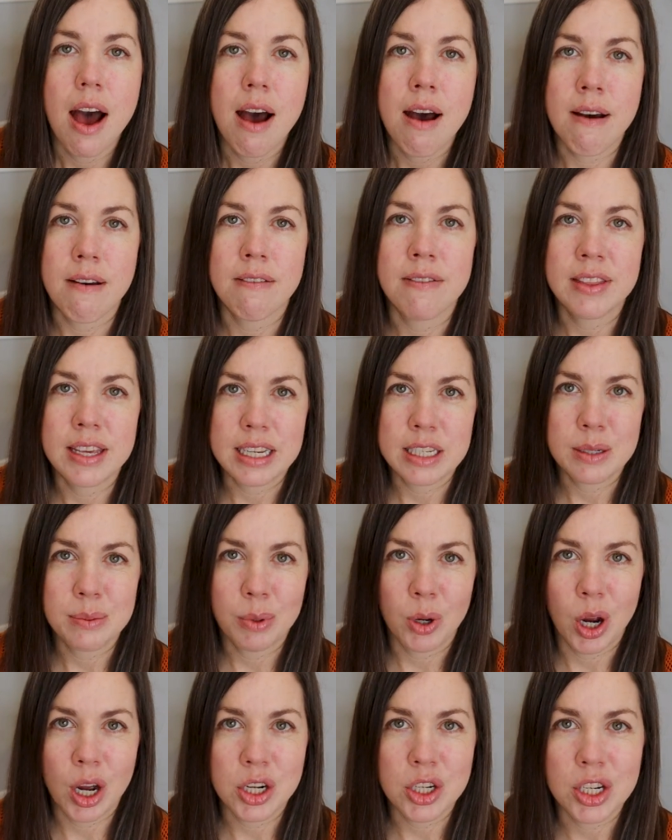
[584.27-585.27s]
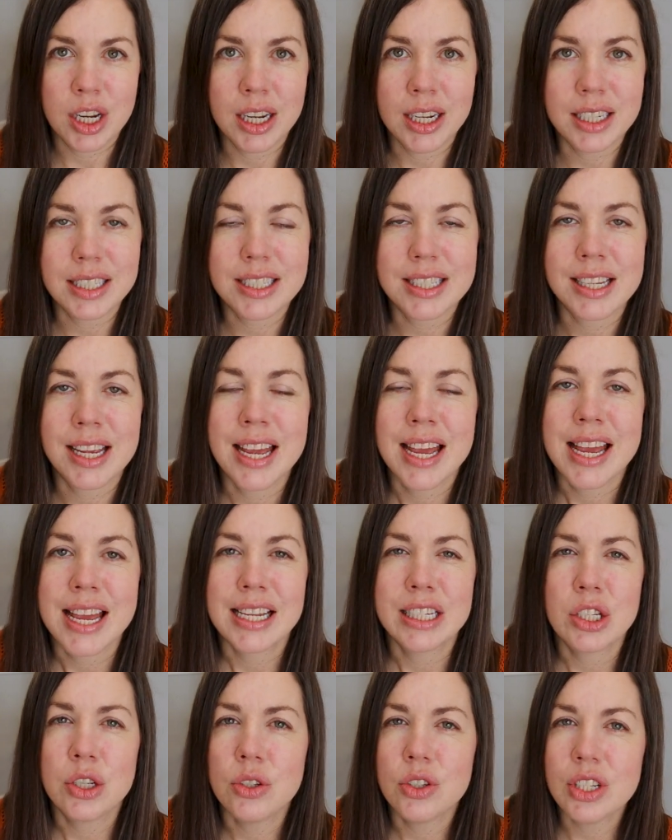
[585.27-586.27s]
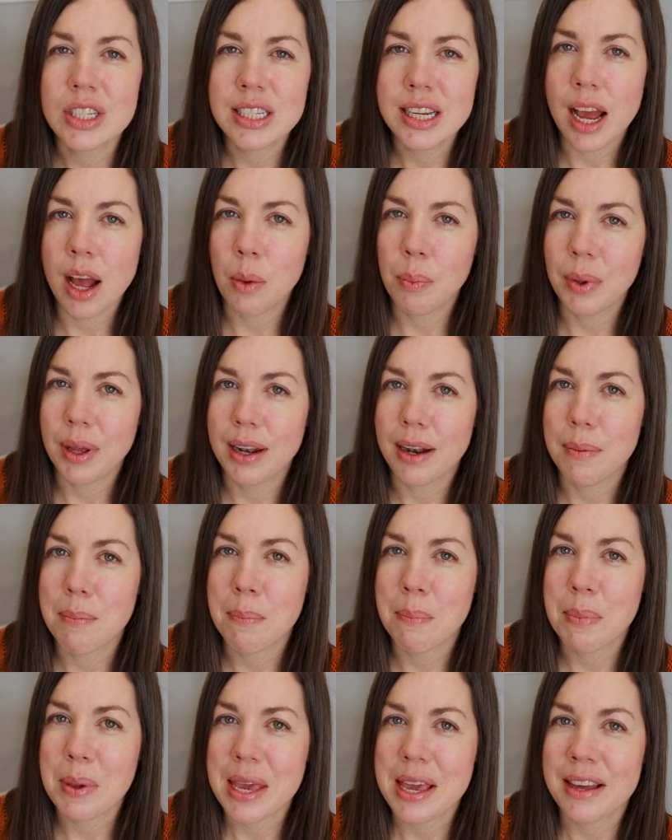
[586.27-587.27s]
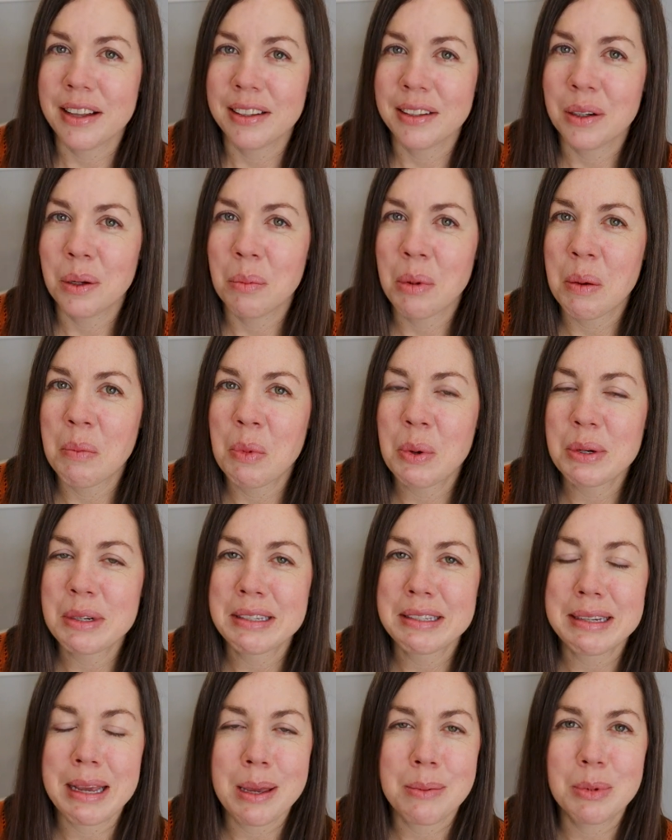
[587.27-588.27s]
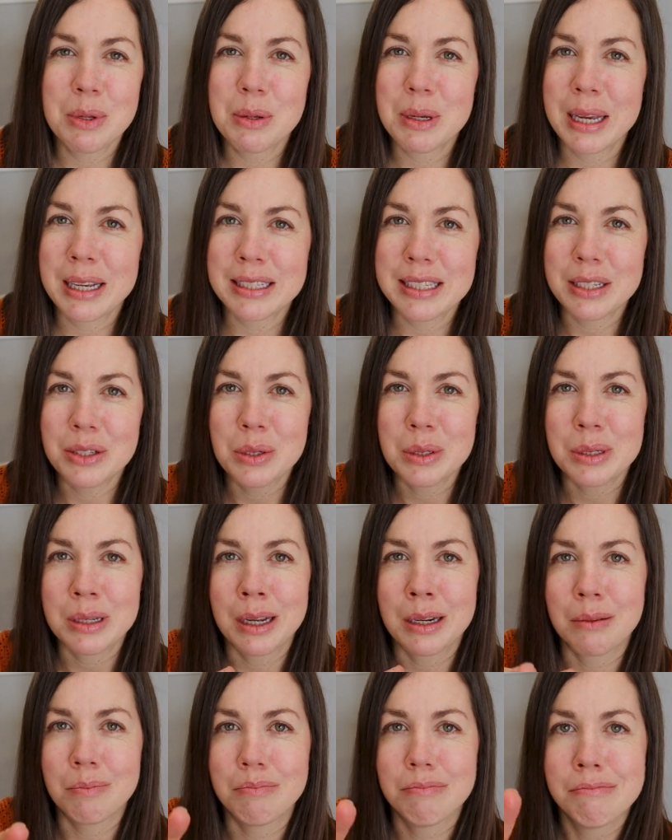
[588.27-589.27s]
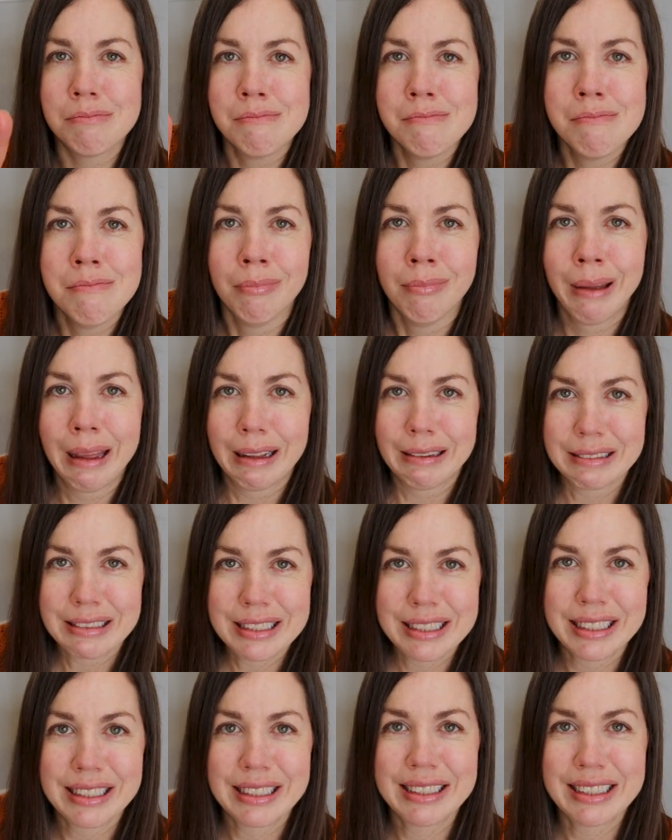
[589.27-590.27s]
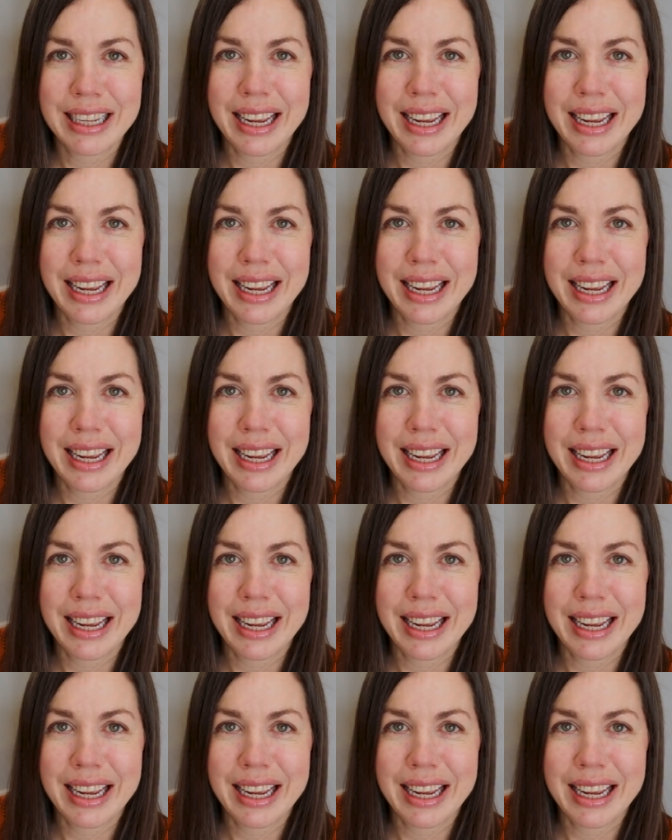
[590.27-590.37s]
of these projects to just help it be a little bit more stable because it just kind of melted,